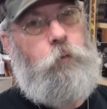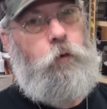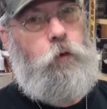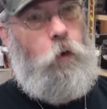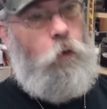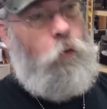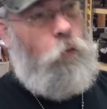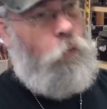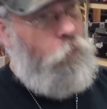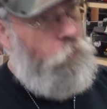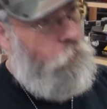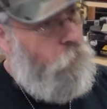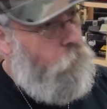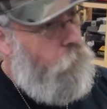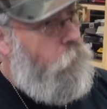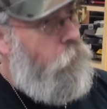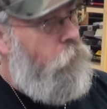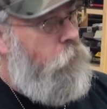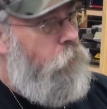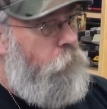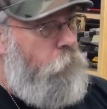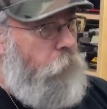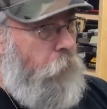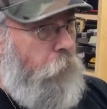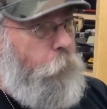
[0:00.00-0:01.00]
So
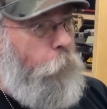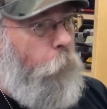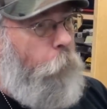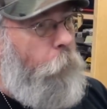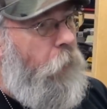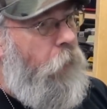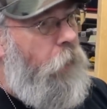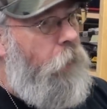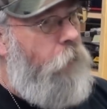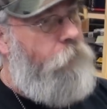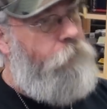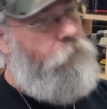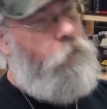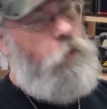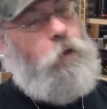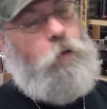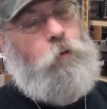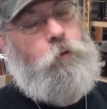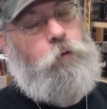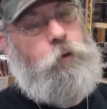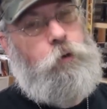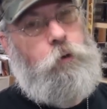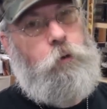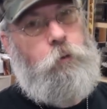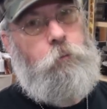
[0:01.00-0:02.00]
be prepared,
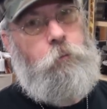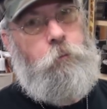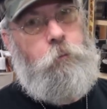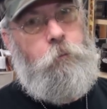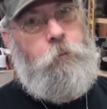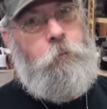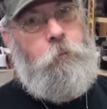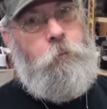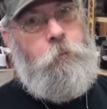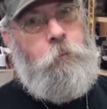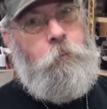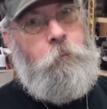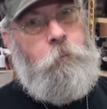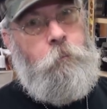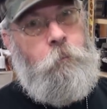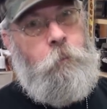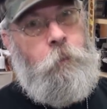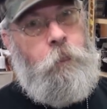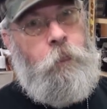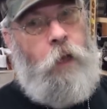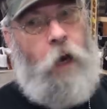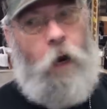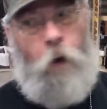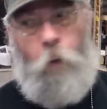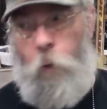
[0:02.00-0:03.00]
folks.
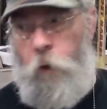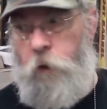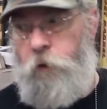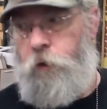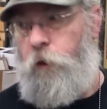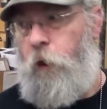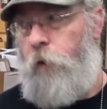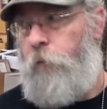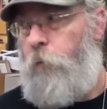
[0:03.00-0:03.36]
I wished